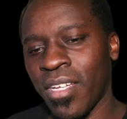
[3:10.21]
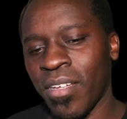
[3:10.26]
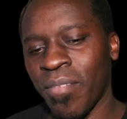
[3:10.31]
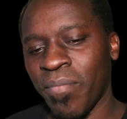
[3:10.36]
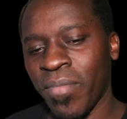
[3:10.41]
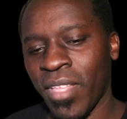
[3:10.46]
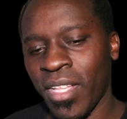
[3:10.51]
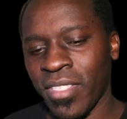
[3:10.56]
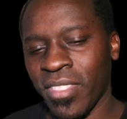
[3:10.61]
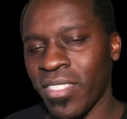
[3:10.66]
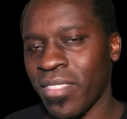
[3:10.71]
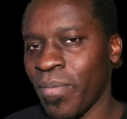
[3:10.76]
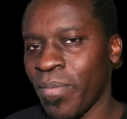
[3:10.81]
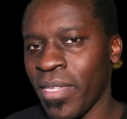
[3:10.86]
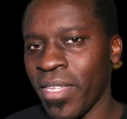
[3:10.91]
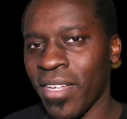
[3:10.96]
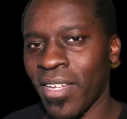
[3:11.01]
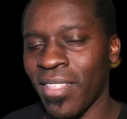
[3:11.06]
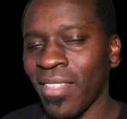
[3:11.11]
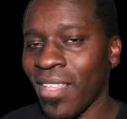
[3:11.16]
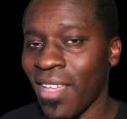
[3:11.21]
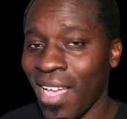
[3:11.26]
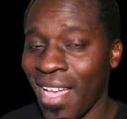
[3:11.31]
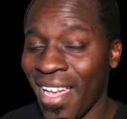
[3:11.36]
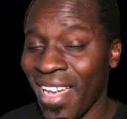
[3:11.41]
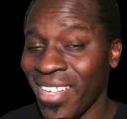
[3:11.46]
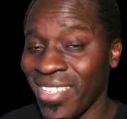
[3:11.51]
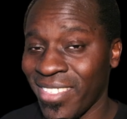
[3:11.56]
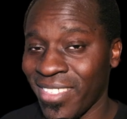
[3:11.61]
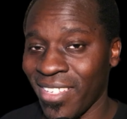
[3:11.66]
That's being on the high
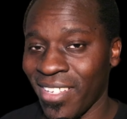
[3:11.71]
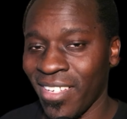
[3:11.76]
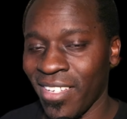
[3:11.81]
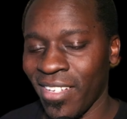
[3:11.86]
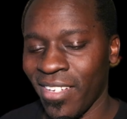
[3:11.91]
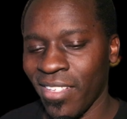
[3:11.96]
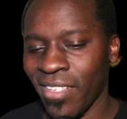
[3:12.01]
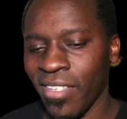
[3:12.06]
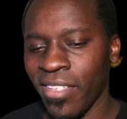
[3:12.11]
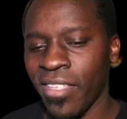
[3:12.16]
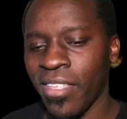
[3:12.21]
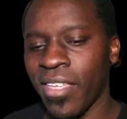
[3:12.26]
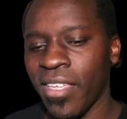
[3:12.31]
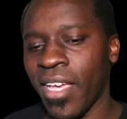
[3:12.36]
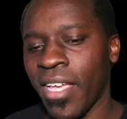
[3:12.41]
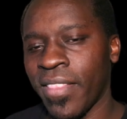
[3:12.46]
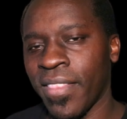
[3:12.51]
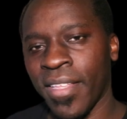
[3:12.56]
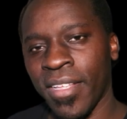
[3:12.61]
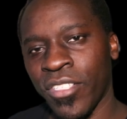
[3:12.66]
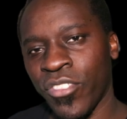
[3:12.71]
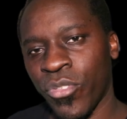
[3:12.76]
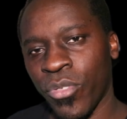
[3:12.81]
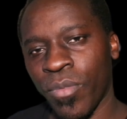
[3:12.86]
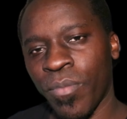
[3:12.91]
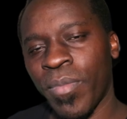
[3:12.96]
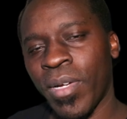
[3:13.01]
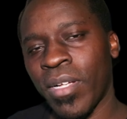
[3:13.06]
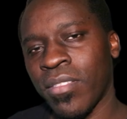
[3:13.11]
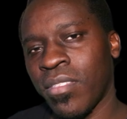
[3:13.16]
side. And then to
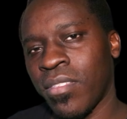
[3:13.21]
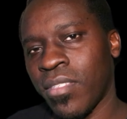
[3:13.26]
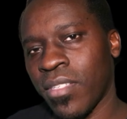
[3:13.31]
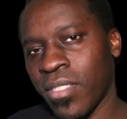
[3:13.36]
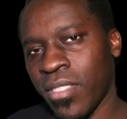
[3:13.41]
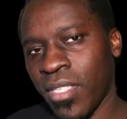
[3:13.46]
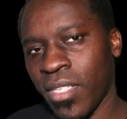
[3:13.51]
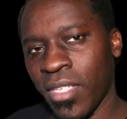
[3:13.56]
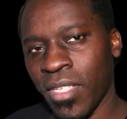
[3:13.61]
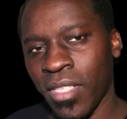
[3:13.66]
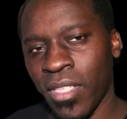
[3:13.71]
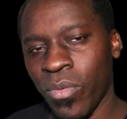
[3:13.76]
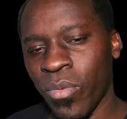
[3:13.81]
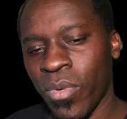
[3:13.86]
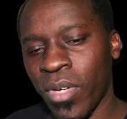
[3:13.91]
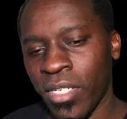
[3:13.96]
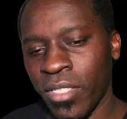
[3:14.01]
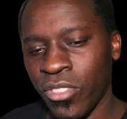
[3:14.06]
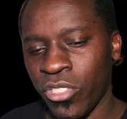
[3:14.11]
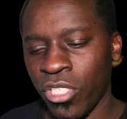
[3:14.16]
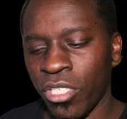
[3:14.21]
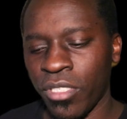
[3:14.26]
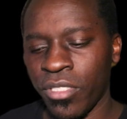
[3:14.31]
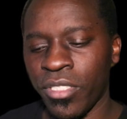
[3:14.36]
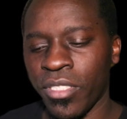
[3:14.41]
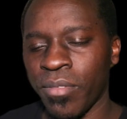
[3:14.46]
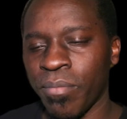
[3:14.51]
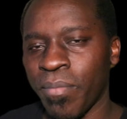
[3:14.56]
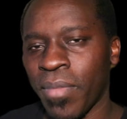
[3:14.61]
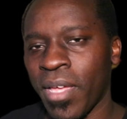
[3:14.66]
about 60 kilowatt,
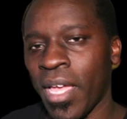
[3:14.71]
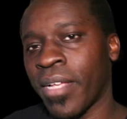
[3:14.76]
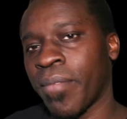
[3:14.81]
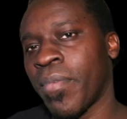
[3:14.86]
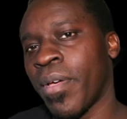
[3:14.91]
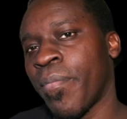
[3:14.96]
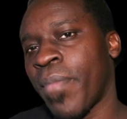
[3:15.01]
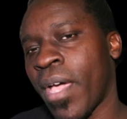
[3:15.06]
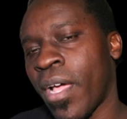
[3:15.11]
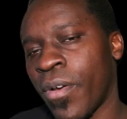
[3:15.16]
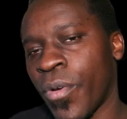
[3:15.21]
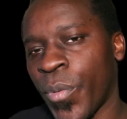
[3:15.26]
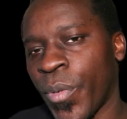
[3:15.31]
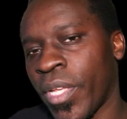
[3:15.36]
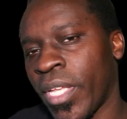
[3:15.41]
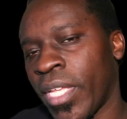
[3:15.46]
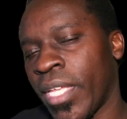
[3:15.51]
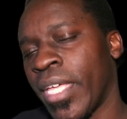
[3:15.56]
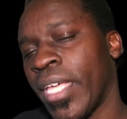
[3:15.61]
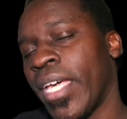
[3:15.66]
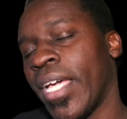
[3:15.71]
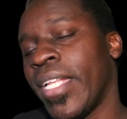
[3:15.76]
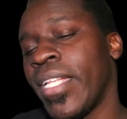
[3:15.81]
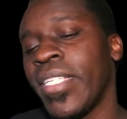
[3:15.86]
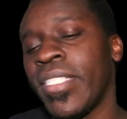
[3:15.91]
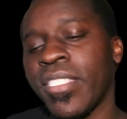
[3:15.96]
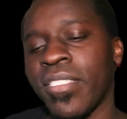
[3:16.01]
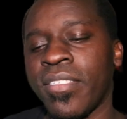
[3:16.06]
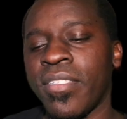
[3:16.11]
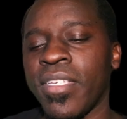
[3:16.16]
charging back my battery, and it
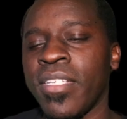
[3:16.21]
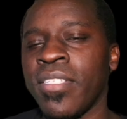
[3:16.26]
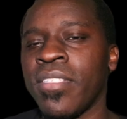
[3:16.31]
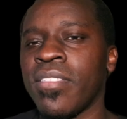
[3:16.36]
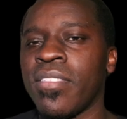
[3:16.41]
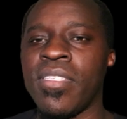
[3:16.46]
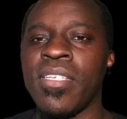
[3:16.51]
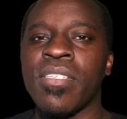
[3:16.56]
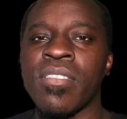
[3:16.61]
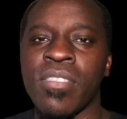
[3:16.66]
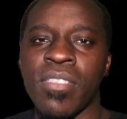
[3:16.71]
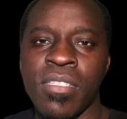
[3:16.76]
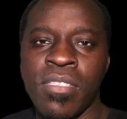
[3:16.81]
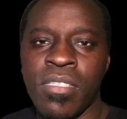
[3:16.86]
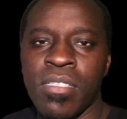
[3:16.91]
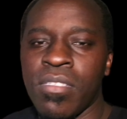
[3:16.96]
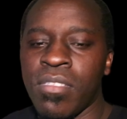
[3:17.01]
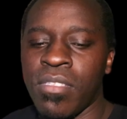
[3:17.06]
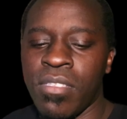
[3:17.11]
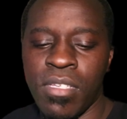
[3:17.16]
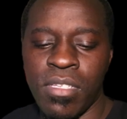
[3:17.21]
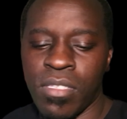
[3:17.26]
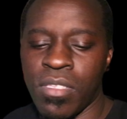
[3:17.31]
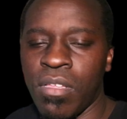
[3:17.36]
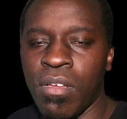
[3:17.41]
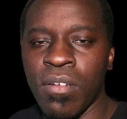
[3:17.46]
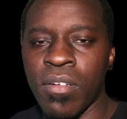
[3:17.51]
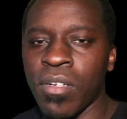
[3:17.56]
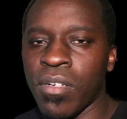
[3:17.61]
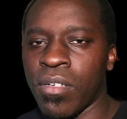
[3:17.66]
just takes
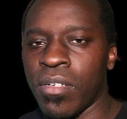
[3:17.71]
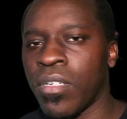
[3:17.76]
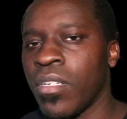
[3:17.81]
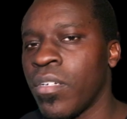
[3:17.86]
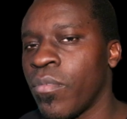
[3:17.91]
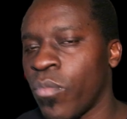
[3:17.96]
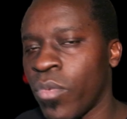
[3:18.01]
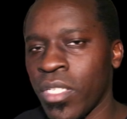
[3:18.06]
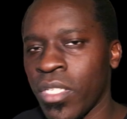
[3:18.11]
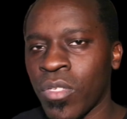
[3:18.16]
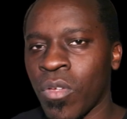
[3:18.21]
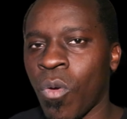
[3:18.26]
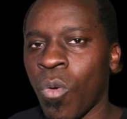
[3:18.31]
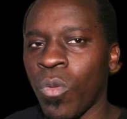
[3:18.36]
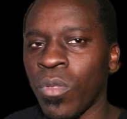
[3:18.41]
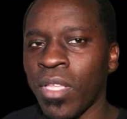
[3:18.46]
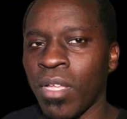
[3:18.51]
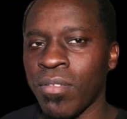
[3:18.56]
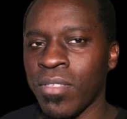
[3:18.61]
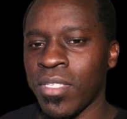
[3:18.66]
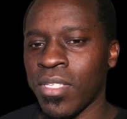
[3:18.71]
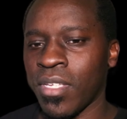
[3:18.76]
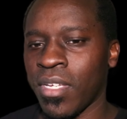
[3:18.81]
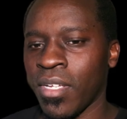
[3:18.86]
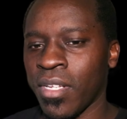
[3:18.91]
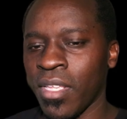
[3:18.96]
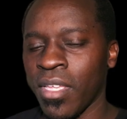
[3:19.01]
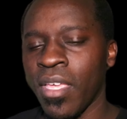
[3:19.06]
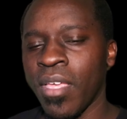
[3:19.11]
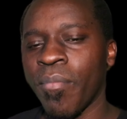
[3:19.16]
longer when it's cold outside.
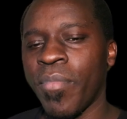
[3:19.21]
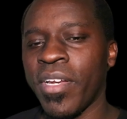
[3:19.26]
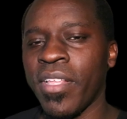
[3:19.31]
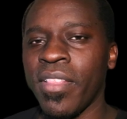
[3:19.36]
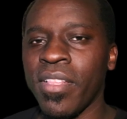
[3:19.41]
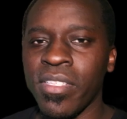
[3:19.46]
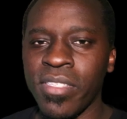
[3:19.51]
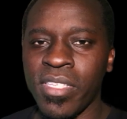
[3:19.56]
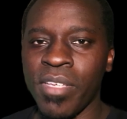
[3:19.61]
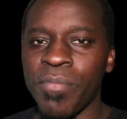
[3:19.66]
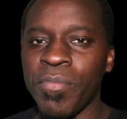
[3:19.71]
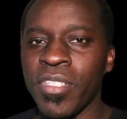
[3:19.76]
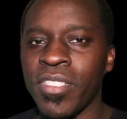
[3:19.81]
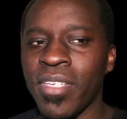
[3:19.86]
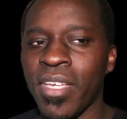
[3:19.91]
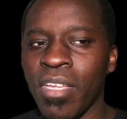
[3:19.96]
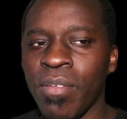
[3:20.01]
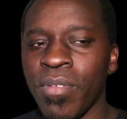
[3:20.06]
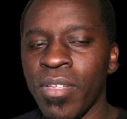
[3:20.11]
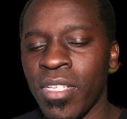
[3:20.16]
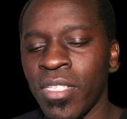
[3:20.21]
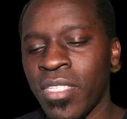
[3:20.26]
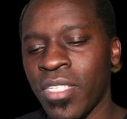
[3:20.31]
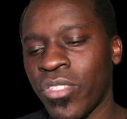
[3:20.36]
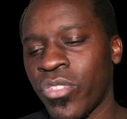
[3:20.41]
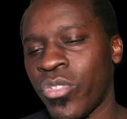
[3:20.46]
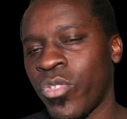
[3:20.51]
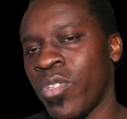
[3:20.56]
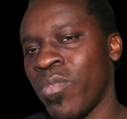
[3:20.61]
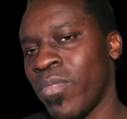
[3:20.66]
But in the summertime, it's
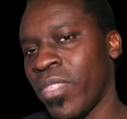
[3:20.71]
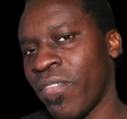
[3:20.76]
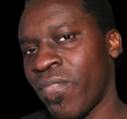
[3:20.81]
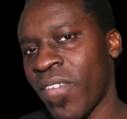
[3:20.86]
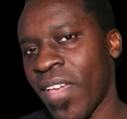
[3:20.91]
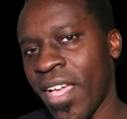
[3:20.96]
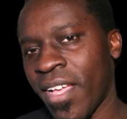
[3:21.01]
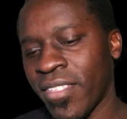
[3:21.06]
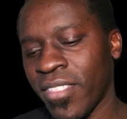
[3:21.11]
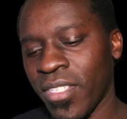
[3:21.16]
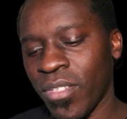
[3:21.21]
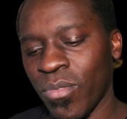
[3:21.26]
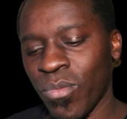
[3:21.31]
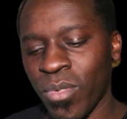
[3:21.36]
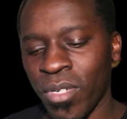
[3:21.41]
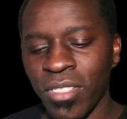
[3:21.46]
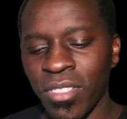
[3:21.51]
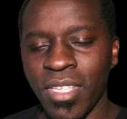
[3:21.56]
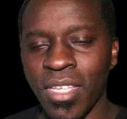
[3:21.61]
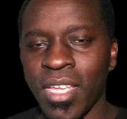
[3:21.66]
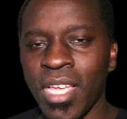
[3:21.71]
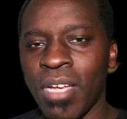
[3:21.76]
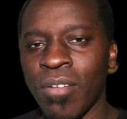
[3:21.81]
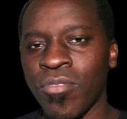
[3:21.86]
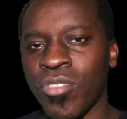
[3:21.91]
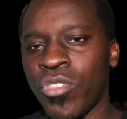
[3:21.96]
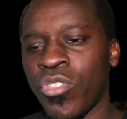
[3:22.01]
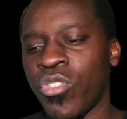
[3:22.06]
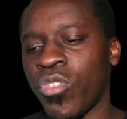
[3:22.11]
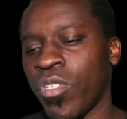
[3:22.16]
extremely fast. It works like how it
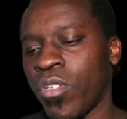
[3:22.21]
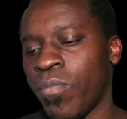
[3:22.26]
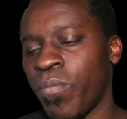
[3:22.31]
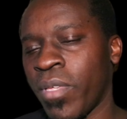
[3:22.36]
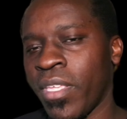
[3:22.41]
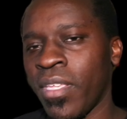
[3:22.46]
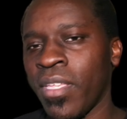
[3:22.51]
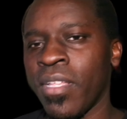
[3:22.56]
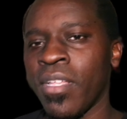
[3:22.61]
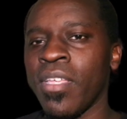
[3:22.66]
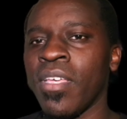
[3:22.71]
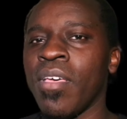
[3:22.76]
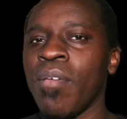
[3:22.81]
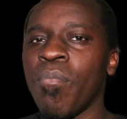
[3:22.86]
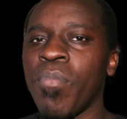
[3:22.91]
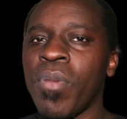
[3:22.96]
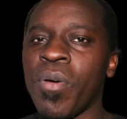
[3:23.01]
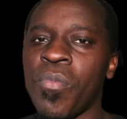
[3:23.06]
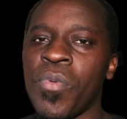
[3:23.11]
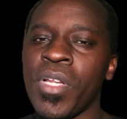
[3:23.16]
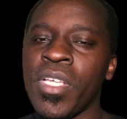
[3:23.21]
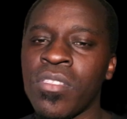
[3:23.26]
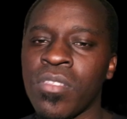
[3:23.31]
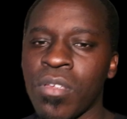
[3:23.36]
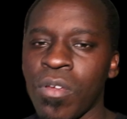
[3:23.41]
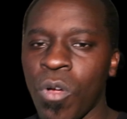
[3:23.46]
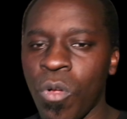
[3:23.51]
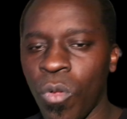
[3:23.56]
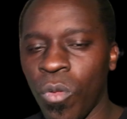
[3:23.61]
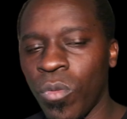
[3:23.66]
should be. But when it's
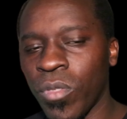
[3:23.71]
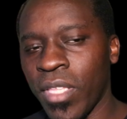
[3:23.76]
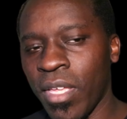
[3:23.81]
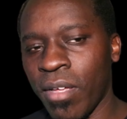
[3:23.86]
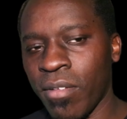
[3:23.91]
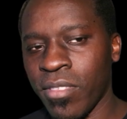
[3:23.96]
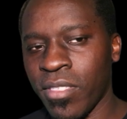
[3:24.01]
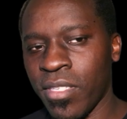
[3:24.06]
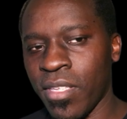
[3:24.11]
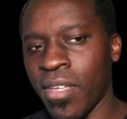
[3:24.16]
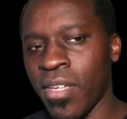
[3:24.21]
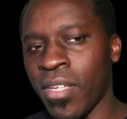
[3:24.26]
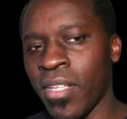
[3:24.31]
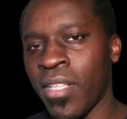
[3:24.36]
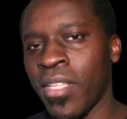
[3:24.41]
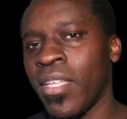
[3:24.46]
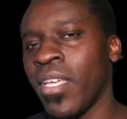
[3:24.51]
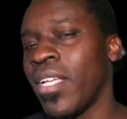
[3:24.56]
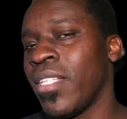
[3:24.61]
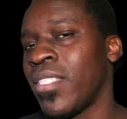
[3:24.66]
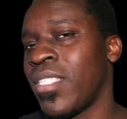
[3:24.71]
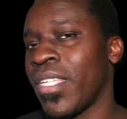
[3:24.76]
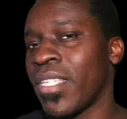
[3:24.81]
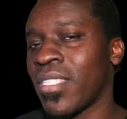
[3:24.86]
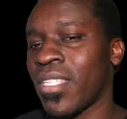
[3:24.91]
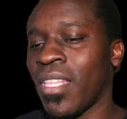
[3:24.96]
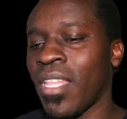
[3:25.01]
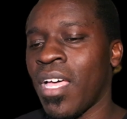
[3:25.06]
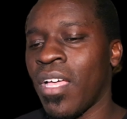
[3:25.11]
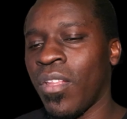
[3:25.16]
cold outside, it takes a
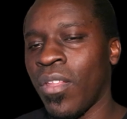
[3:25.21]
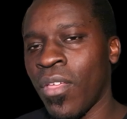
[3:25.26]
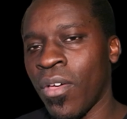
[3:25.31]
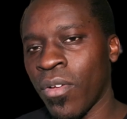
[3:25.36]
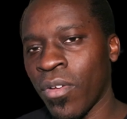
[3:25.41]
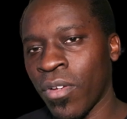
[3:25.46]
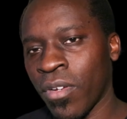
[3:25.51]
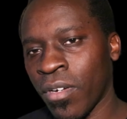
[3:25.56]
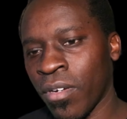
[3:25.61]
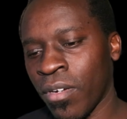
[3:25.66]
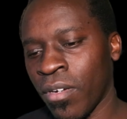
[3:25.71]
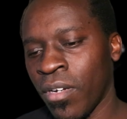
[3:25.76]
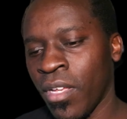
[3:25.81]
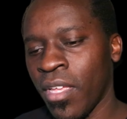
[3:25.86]
lot longer.